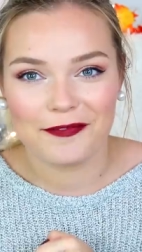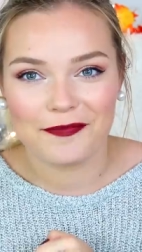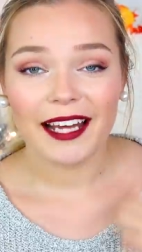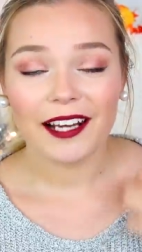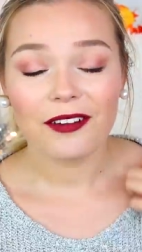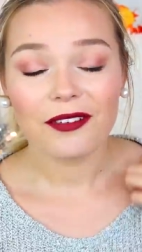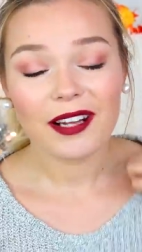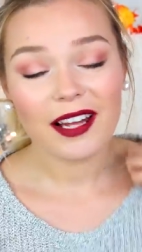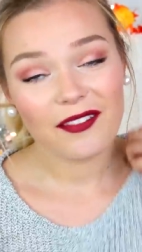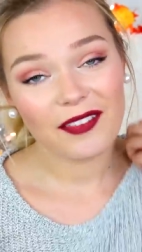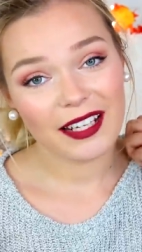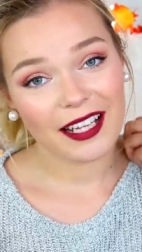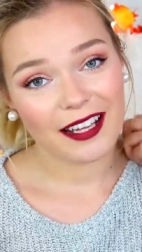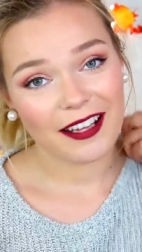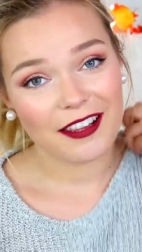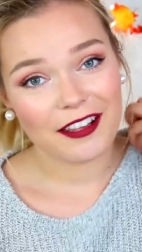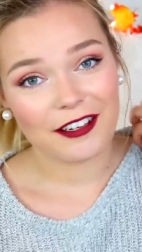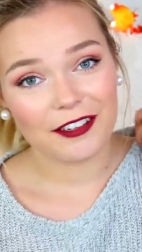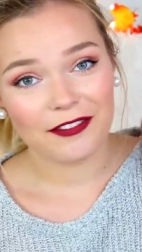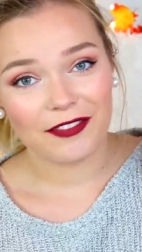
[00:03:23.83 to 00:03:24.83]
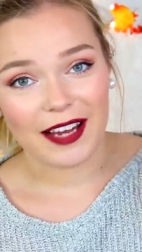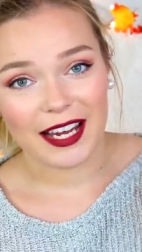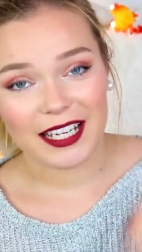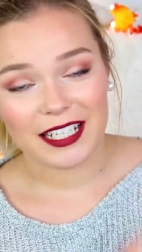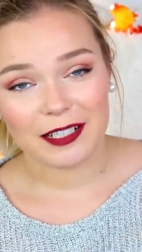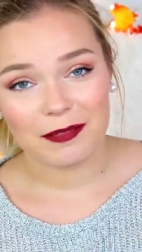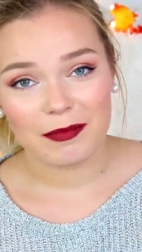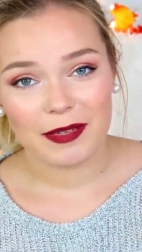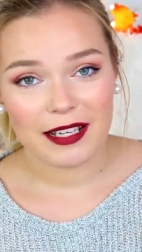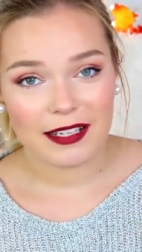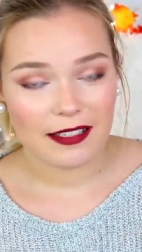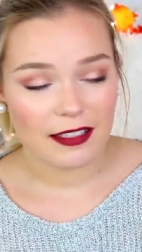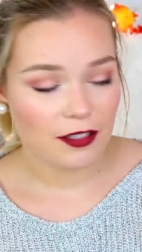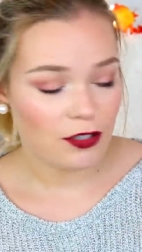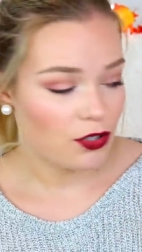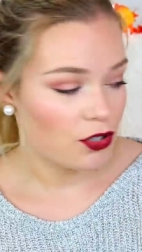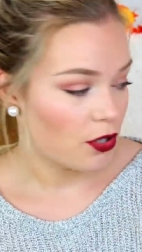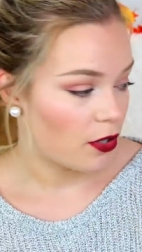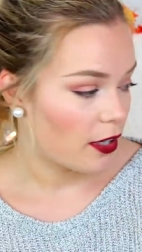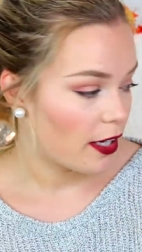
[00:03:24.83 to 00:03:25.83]
I don't have any other fashion pieces
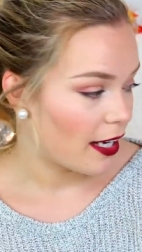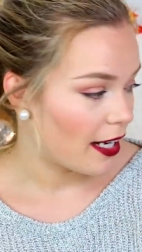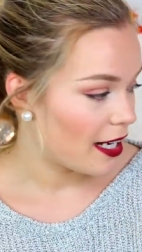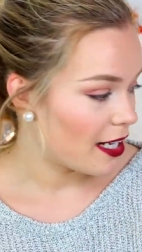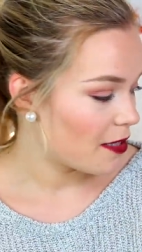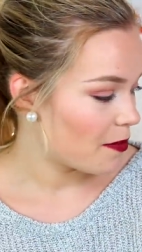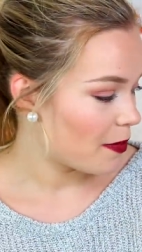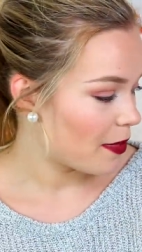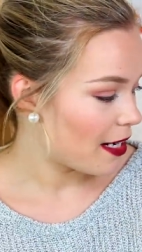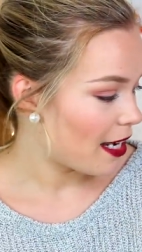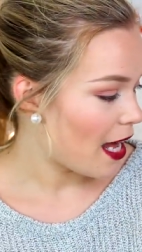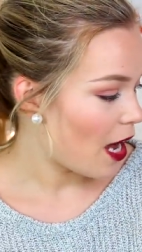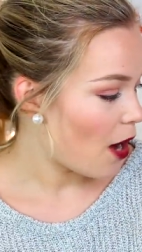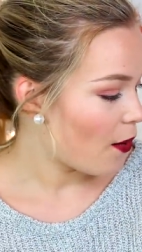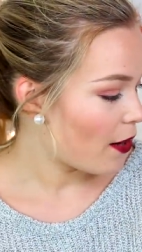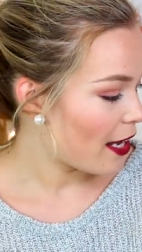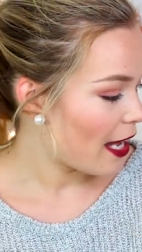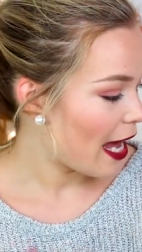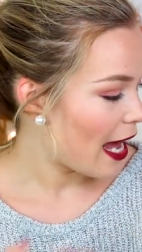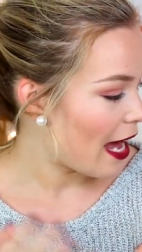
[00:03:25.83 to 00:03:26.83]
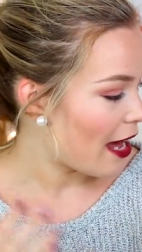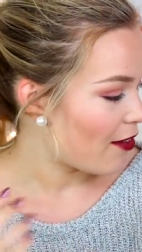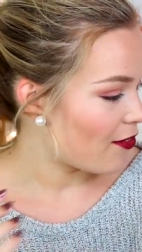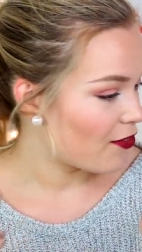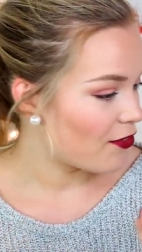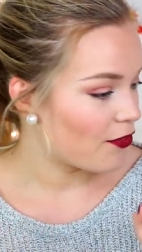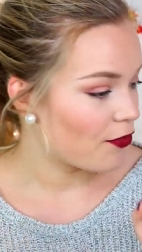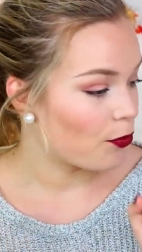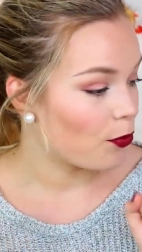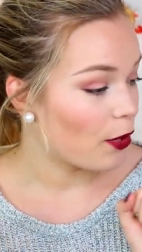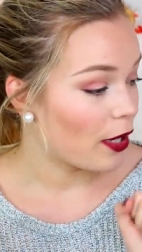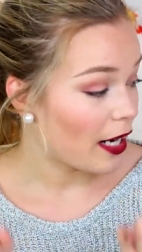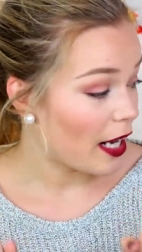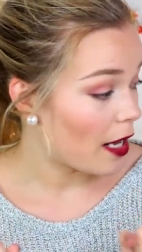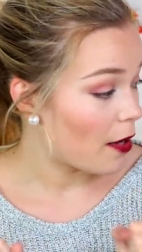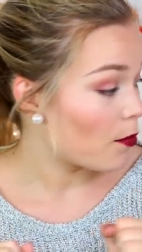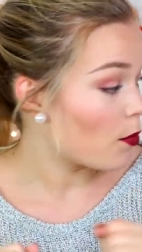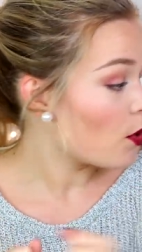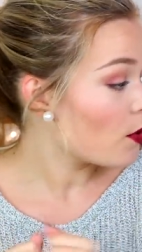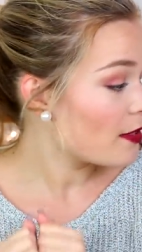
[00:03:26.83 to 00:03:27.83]
to show you guys, but now I have what
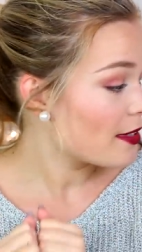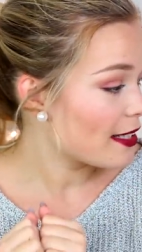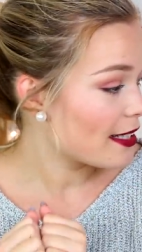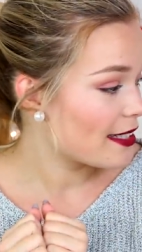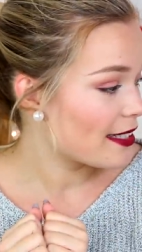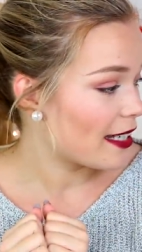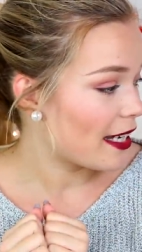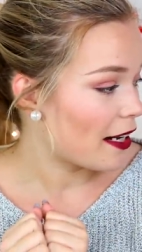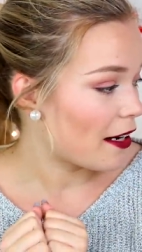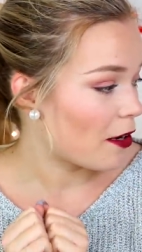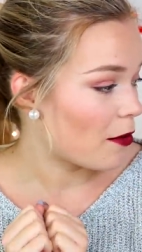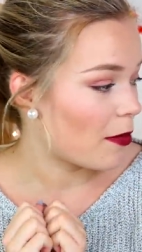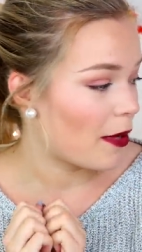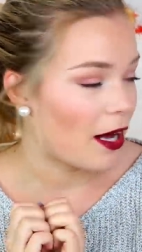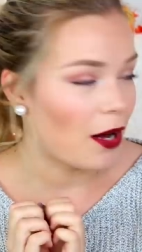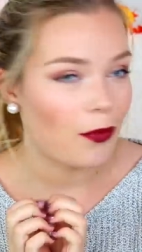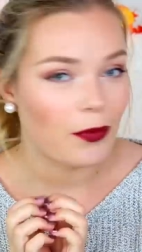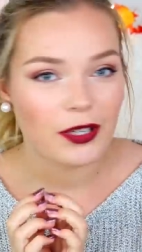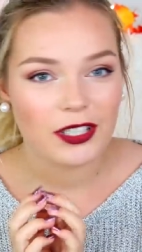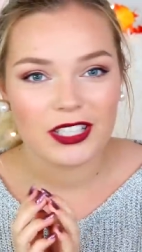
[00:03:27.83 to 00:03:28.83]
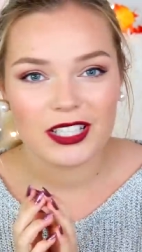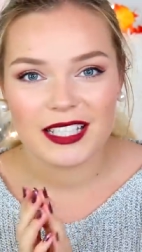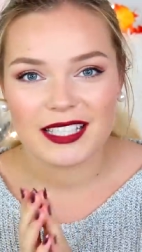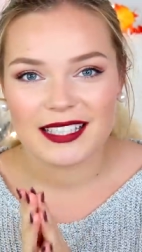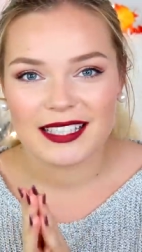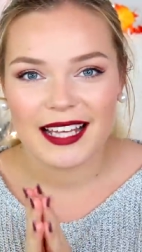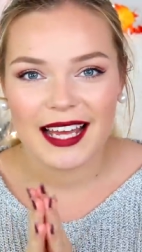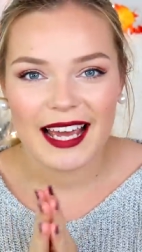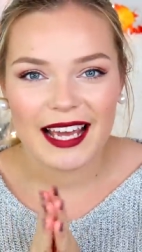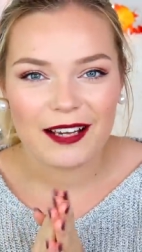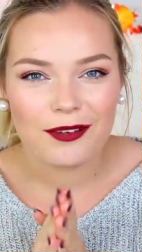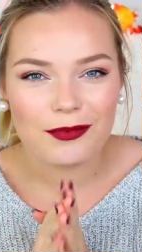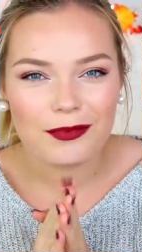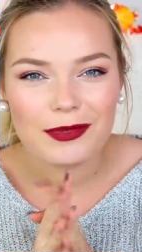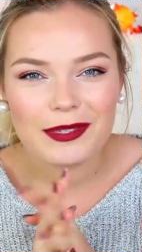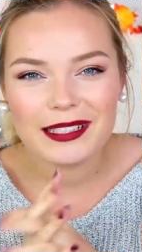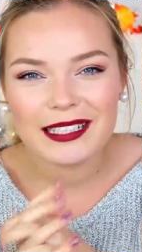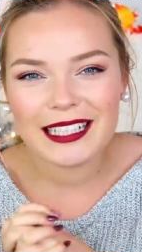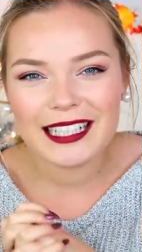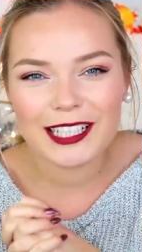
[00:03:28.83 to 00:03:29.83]
I'm most excited about, which is like
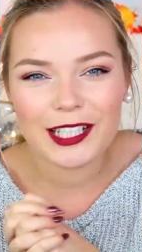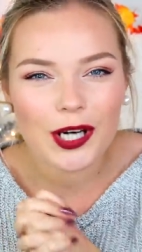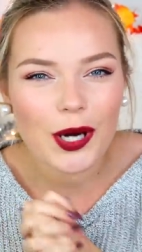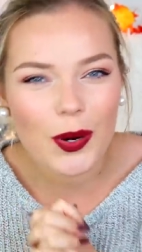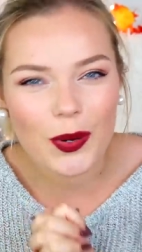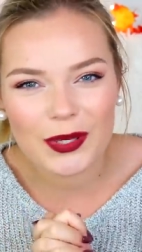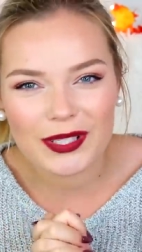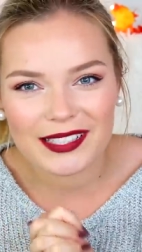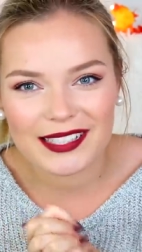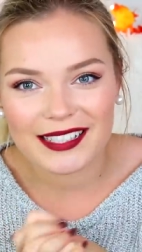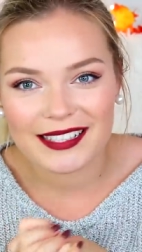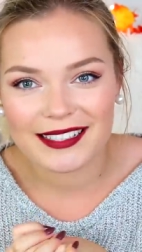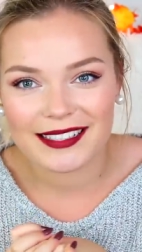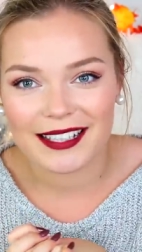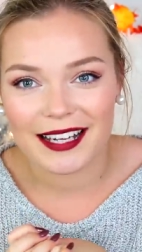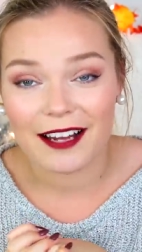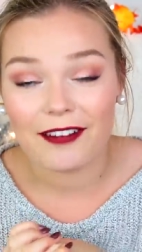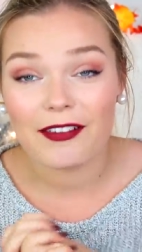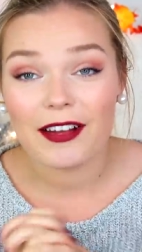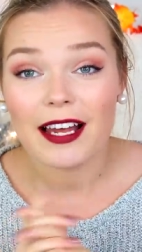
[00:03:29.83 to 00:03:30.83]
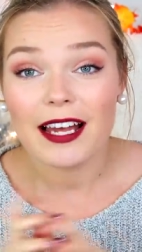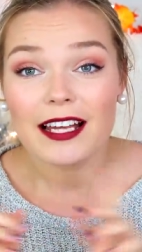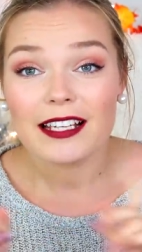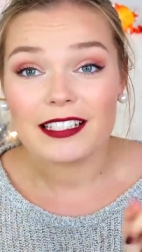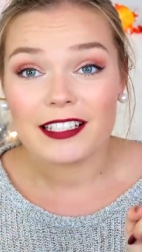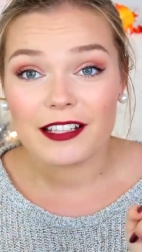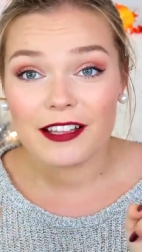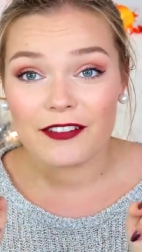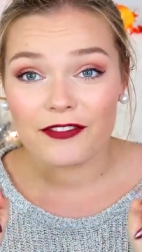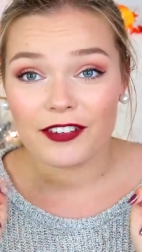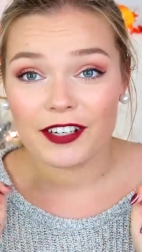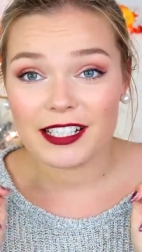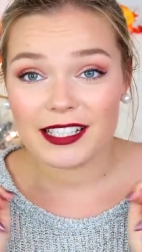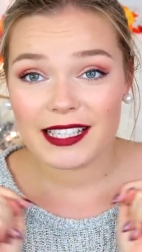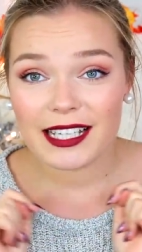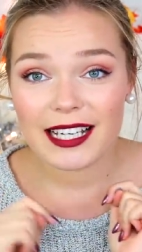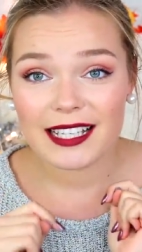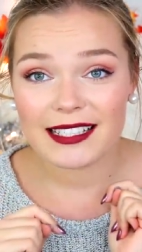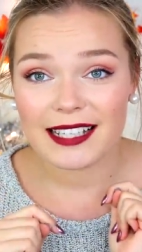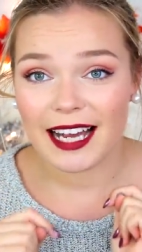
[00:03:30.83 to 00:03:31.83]
really cozy stuff. So the first
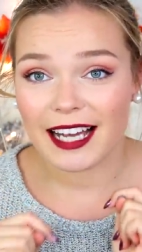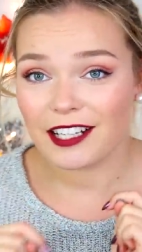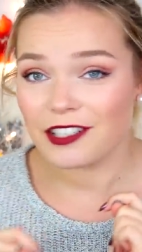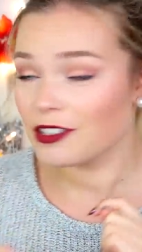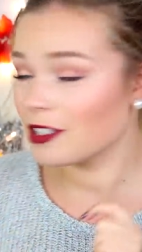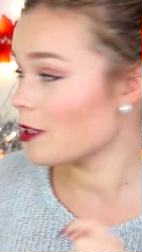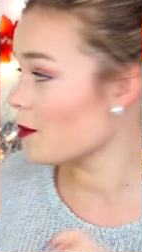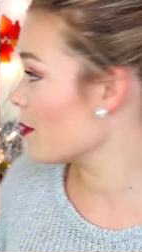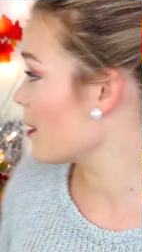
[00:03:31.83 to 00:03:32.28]
thing is actually